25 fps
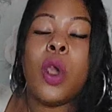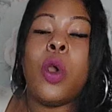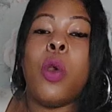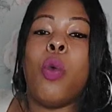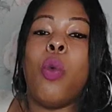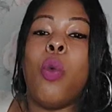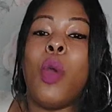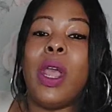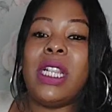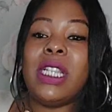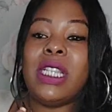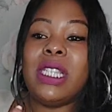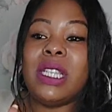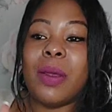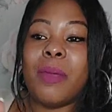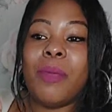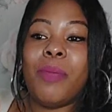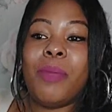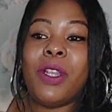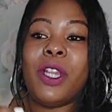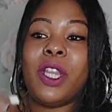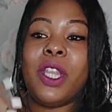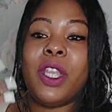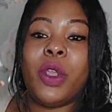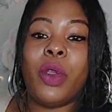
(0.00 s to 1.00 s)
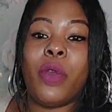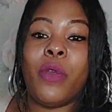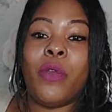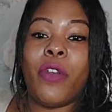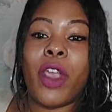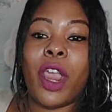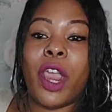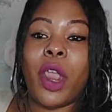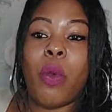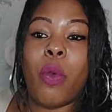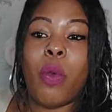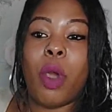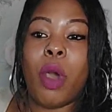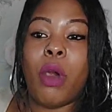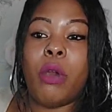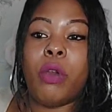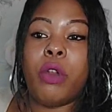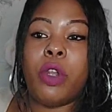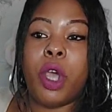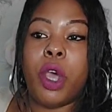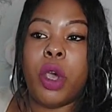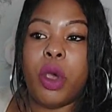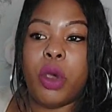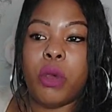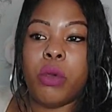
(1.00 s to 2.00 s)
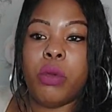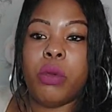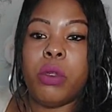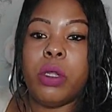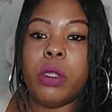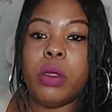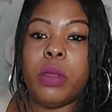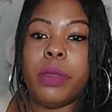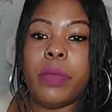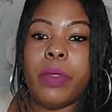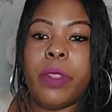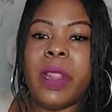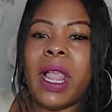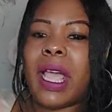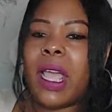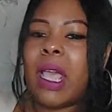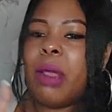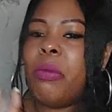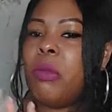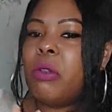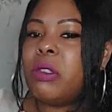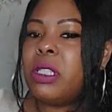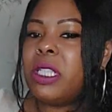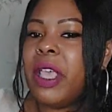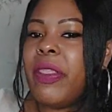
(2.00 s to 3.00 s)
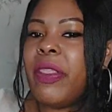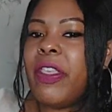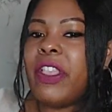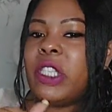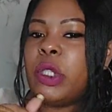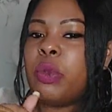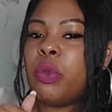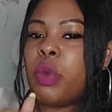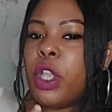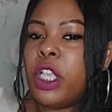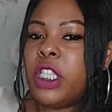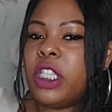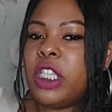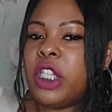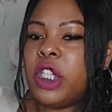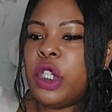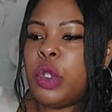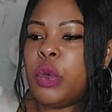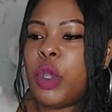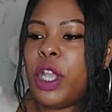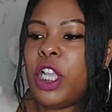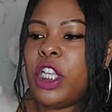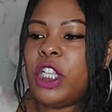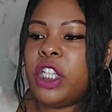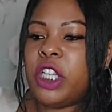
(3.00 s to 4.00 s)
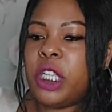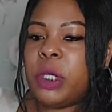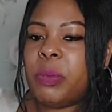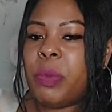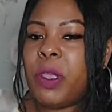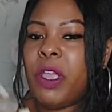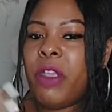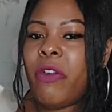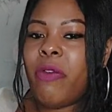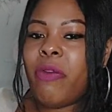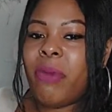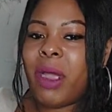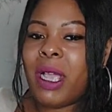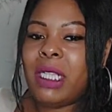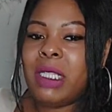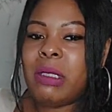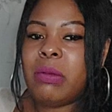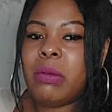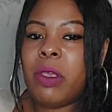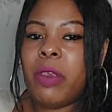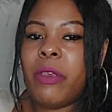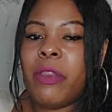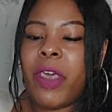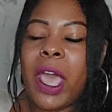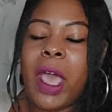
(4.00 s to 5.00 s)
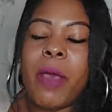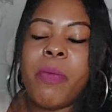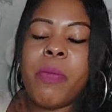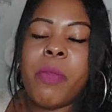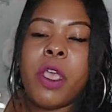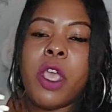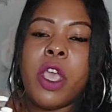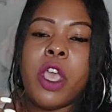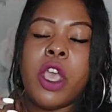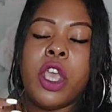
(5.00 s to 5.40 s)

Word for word: when somebody very well known, like I'm not saying this is what your situation is, but it reminds me of that.